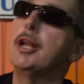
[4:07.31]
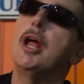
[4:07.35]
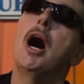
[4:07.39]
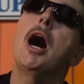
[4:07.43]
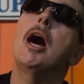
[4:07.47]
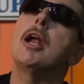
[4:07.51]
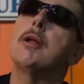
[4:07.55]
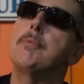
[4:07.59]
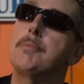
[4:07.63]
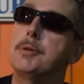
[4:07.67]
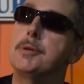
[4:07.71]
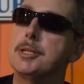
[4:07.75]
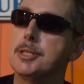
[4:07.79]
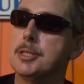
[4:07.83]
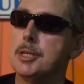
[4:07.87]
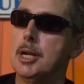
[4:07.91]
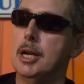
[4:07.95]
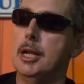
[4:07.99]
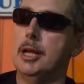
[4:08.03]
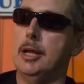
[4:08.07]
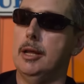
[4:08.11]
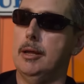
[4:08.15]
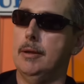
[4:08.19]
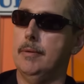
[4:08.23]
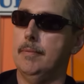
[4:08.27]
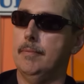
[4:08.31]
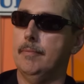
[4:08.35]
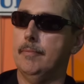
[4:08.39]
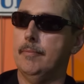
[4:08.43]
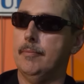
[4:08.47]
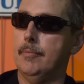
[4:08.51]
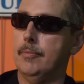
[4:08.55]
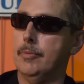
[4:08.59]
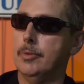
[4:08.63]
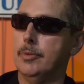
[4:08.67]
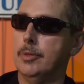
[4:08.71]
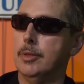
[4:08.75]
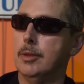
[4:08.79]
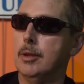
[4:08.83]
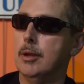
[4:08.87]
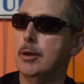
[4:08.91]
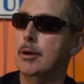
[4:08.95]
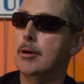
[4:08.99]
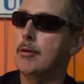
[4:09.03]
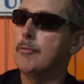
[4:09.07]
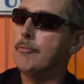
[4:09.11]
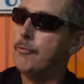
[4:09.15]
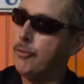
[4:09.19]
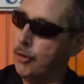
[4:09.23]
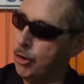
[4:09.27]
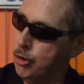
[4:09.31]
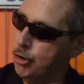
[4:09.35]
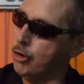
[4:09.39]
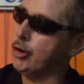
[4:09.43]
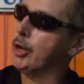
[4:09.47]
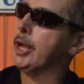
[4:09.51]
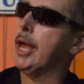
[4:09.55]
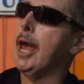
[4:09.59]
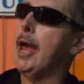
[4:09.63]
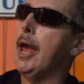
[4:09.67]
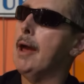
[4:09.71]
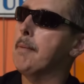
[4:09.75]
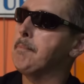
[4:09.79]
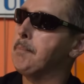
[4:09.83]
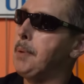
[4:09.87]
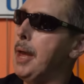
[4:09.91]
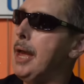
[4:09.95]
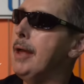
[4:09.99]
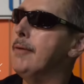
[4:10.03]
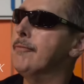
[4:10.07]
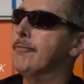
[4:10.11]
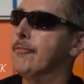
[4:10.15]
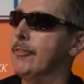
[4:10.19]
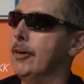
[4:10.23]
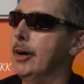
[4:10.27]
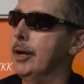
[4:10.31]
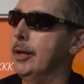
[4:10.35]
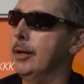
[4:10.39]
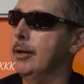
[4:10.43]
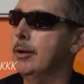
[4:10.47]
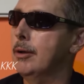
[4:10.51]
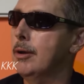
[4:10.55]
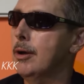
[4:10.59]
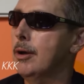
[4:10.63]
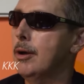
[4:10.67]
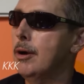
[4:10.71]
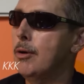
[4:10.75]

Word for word: anonymously for her campaign fund.